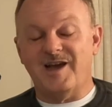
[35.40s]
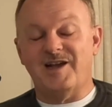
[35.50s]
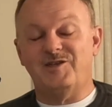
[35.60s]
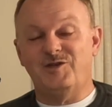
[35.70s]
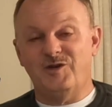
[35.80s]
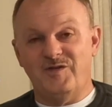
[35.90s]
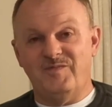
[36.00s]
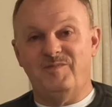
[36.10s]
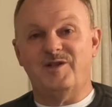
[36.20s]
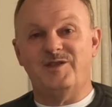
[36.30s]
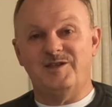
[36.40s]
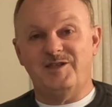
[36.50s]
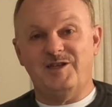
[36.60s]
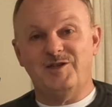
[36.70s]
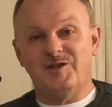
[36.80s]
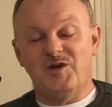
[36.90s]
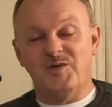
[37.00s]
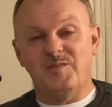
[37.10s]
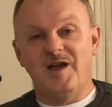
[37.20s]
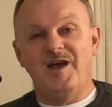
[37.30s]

I shouldn't have bought this telescope.